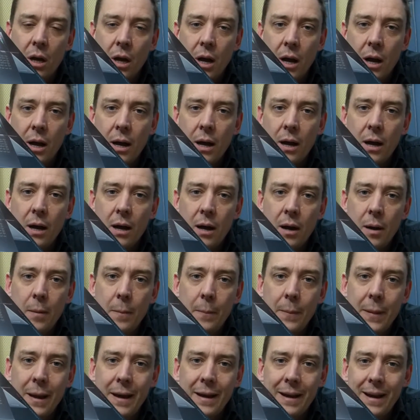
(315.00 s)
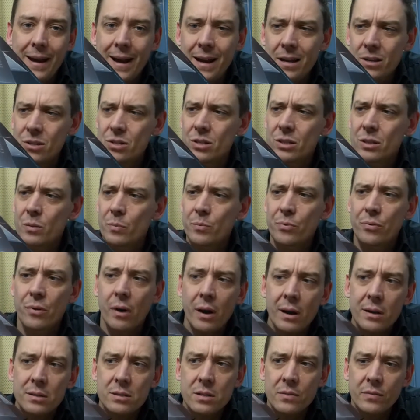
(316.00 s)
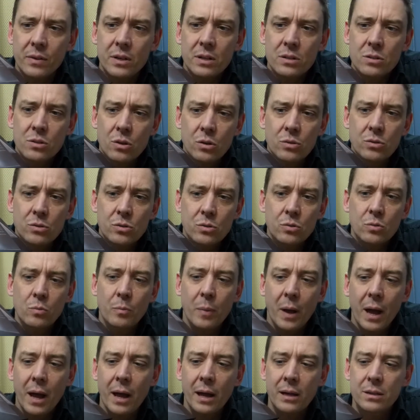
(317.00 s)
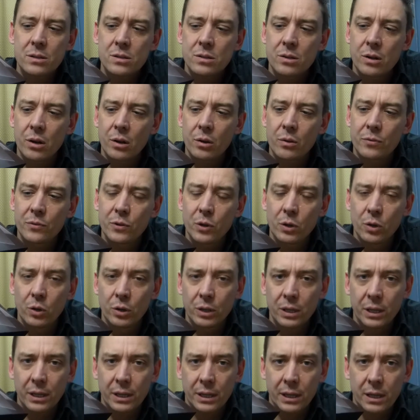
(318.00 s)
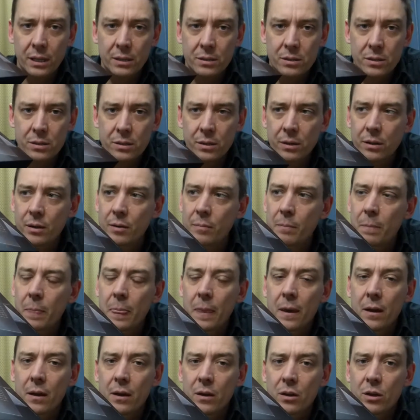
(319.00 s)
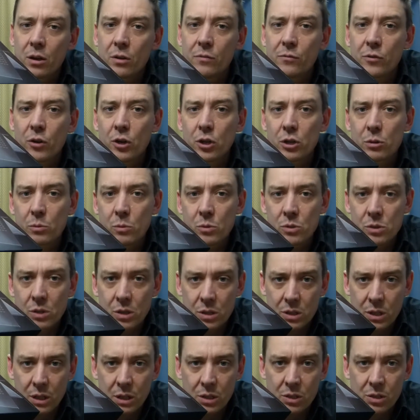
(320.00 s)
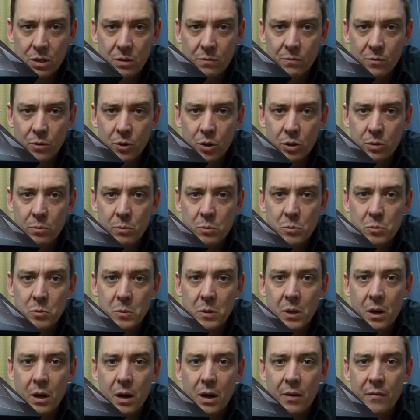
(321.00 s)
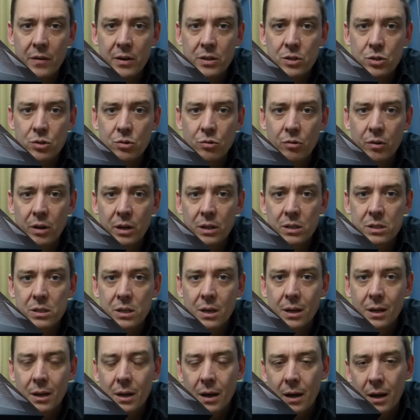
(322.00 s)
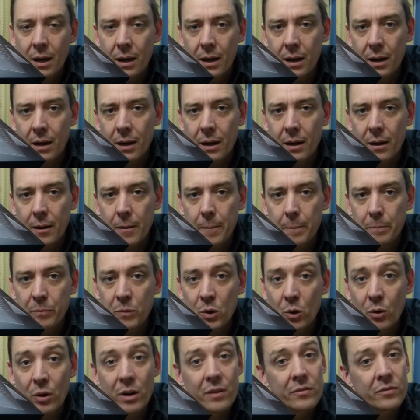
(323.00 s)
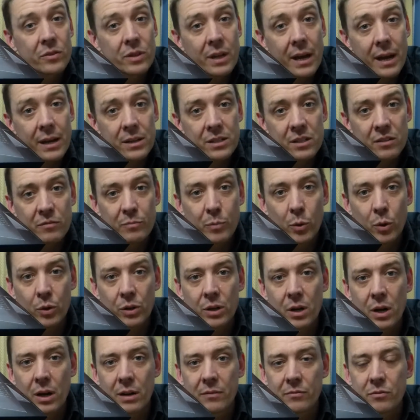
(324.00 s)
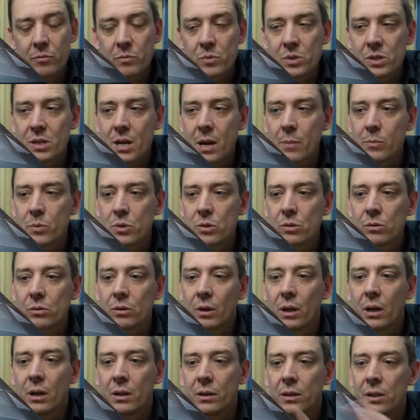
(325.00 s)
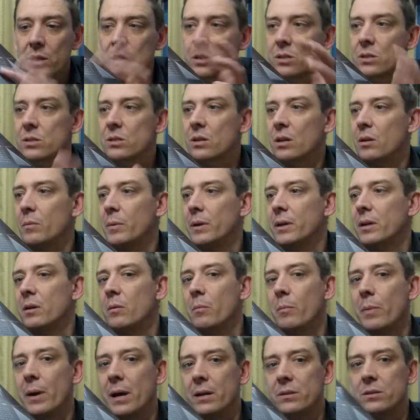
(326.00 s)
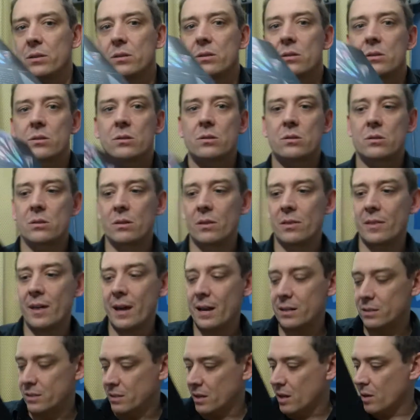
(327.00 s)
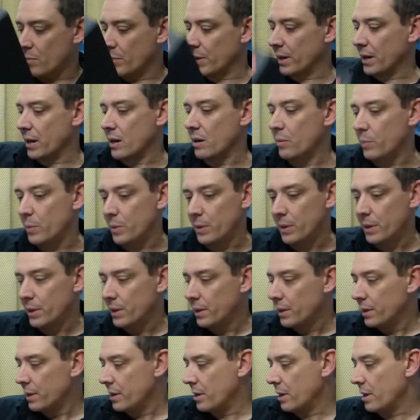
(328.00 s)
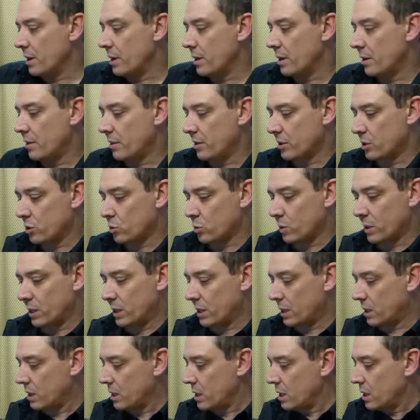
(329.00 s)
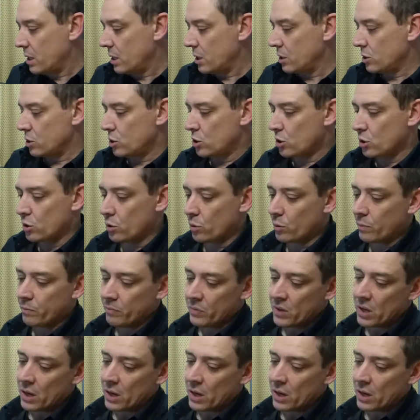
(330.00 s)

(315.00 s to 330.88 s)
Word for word: and actually the price of it is not too bad. So if you're looking at convertibles, 13-inch convertibles with higher res screens, or even the ATIV Book 9 from Samsung, this is going to be a competitor. So that's coming up this week too.